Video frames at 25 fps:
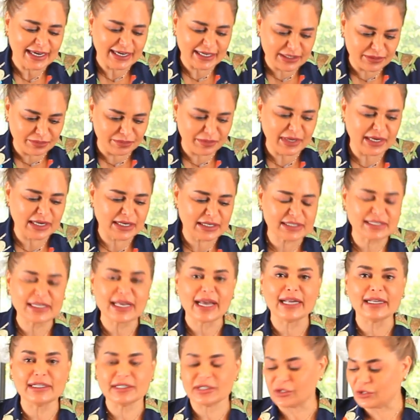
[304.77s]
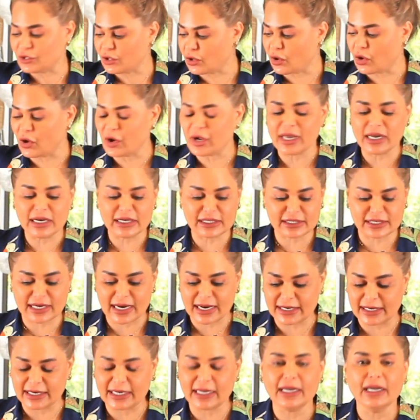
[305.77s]
it means that your oil is
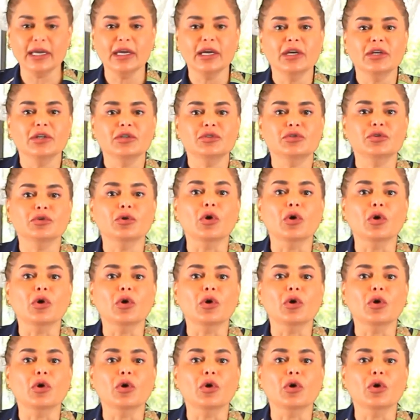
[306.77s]
ready to